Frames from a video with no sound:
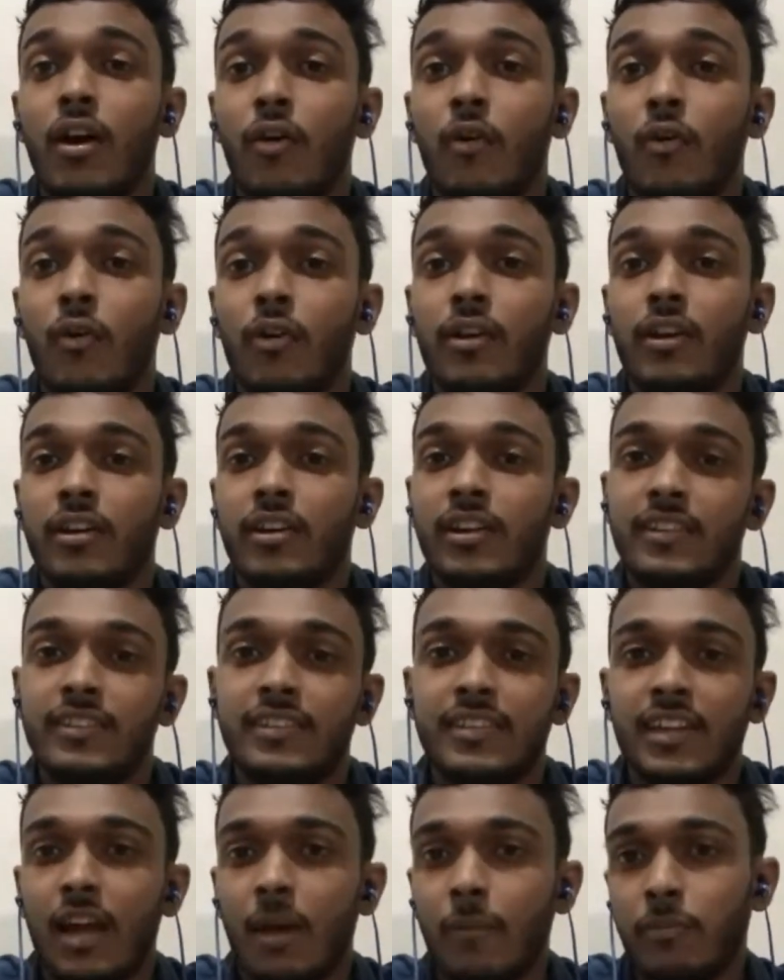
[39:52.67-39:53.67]
on
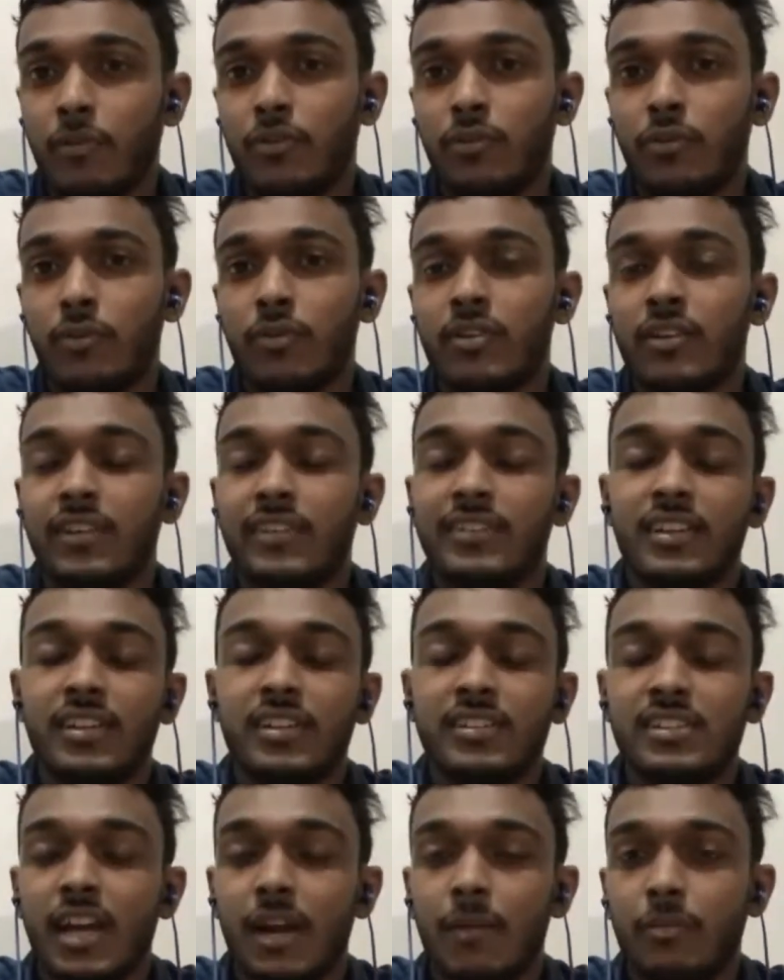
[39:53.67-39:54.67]
teaching aptitude,
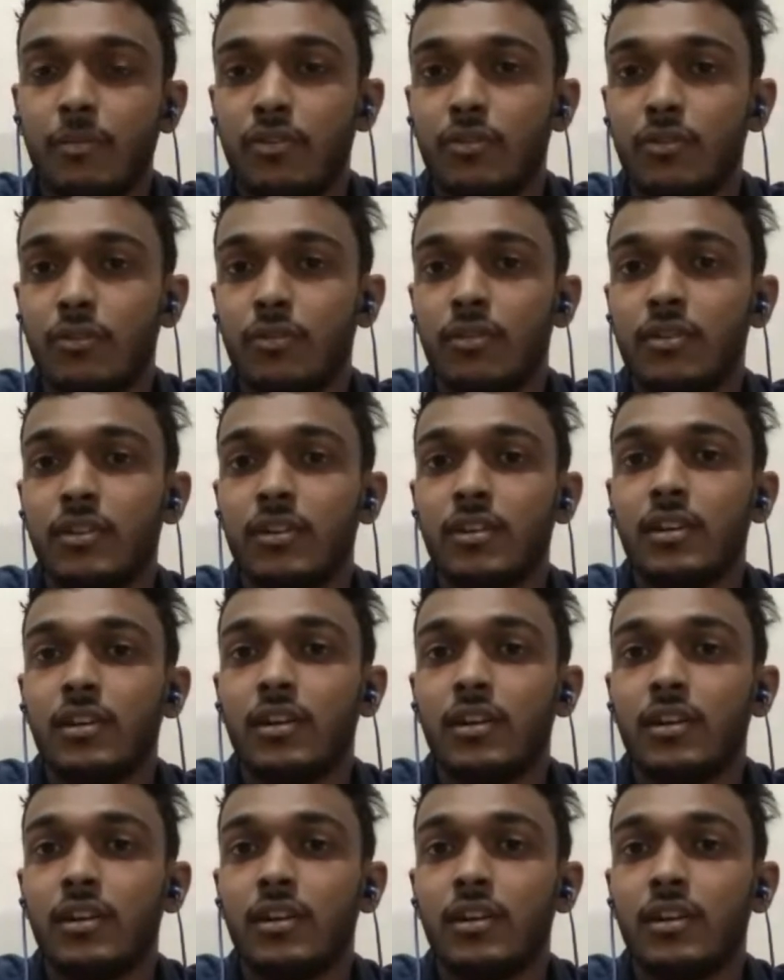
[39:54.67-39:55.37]
research aptitude,